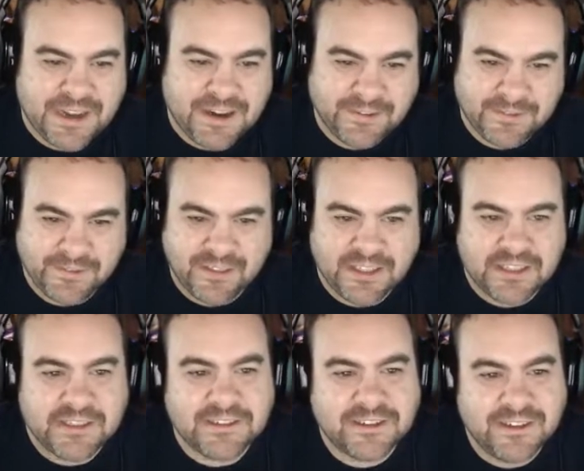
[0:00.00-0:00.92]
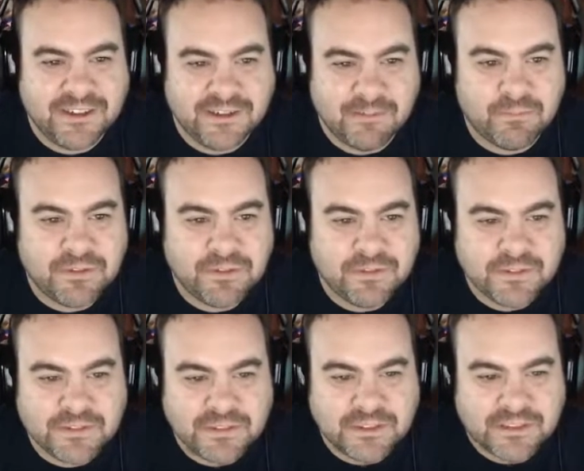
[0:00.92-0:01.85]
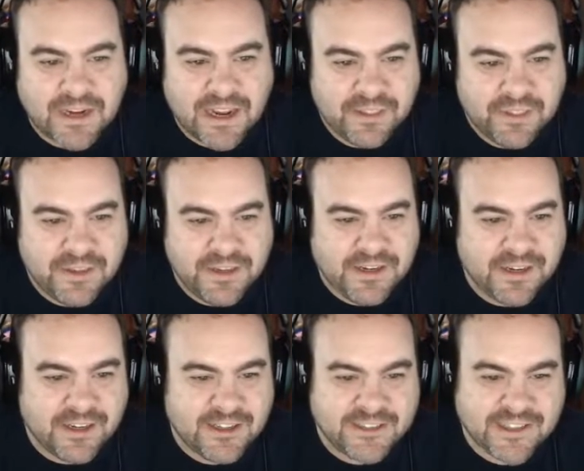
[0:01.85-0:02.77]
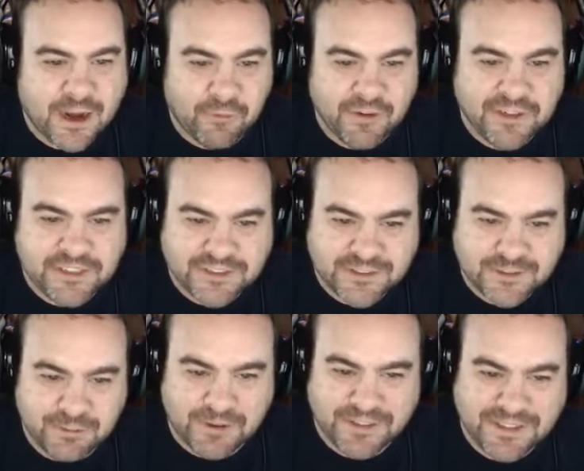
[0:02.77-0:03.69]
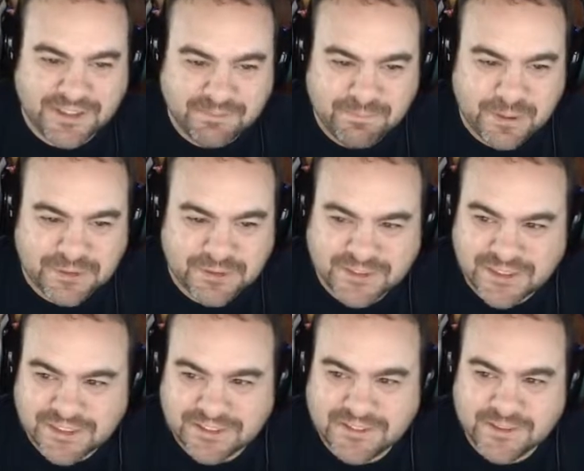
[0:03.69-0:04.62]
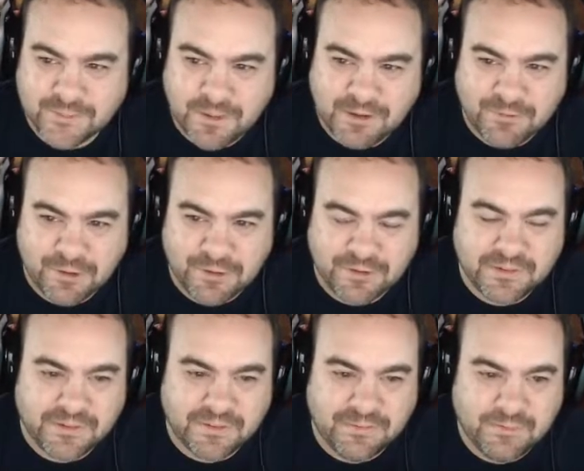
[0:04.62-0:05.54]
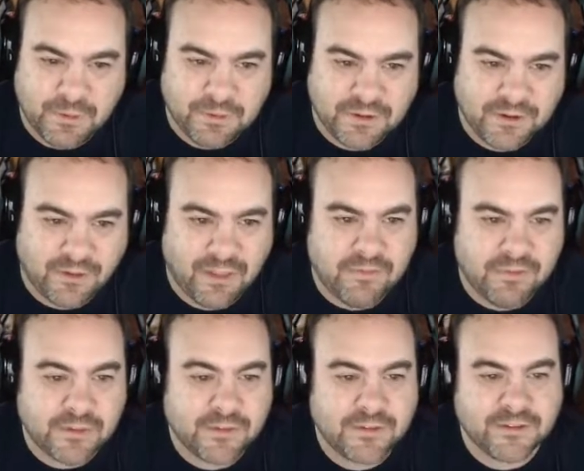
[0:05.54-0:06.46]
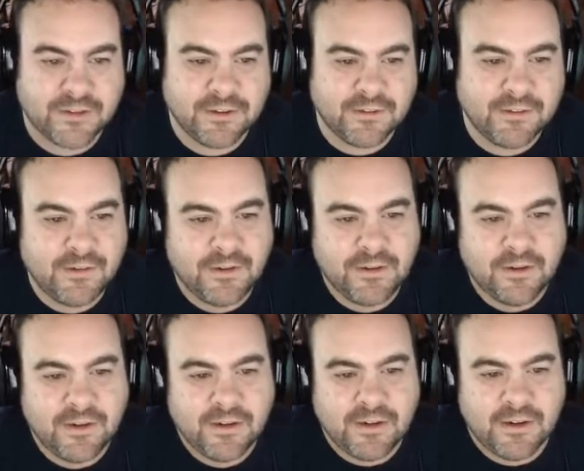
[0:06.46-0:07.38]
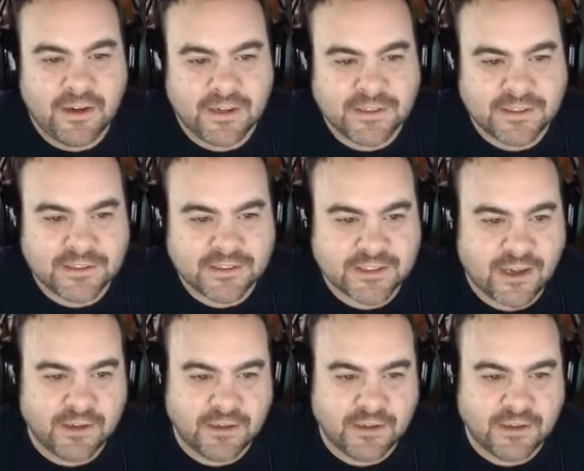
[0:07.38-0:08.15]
of these. I think Scott Ritchie's the one that posted that somebody voted 11th. So thanks, Scott.